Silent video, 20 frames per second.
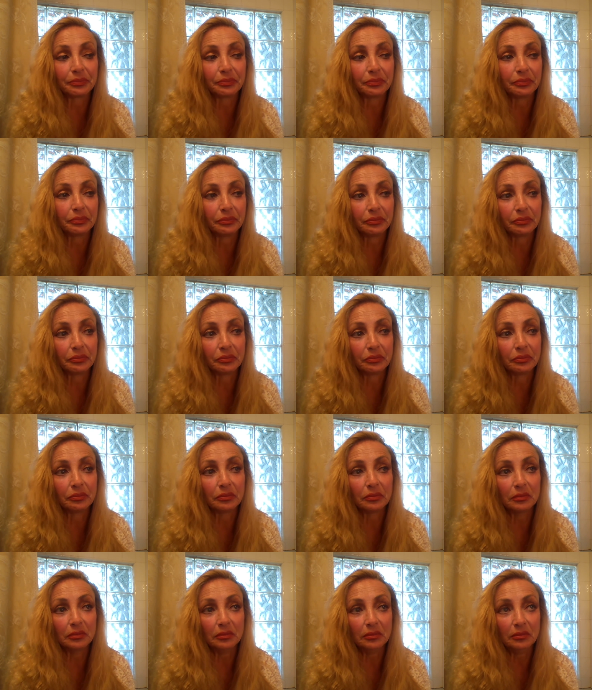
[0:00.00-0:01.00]

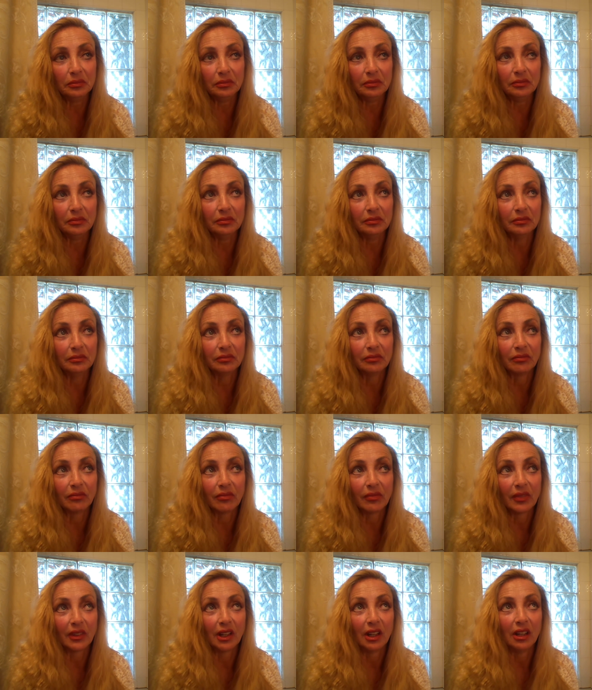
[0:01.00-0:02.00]

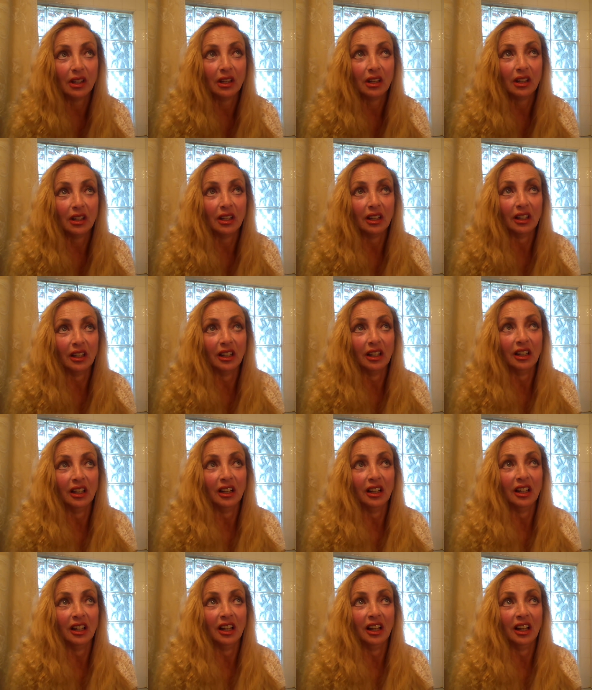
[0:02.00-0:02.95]
(silence)